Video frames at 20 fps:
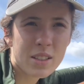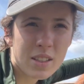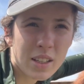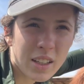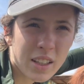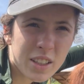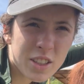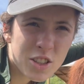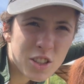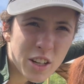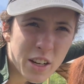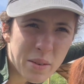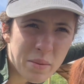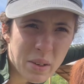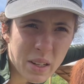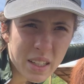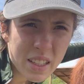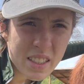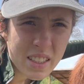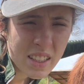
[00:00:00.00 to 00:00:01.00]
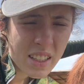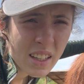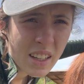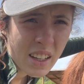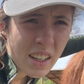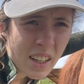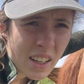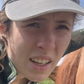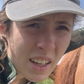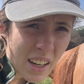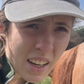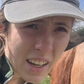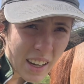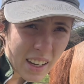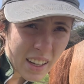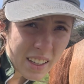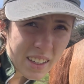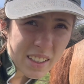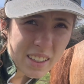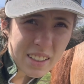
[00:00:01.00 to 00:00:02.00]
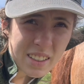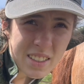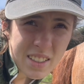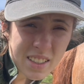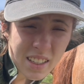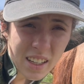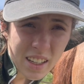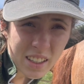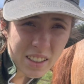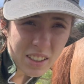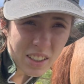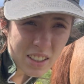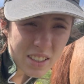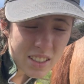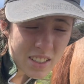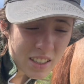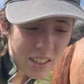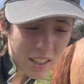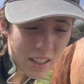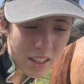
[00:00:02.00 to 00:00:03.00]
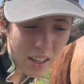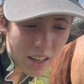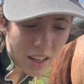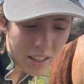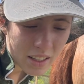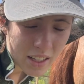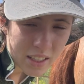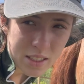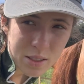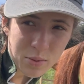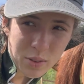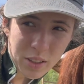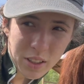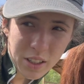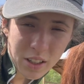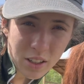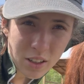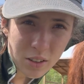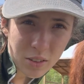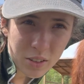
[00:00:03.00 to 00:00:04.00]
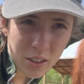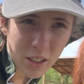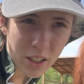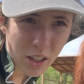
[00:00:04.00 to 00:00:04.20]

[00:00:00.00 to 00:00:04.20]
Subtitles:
like a treatment and it's diagnostic, and that's really our only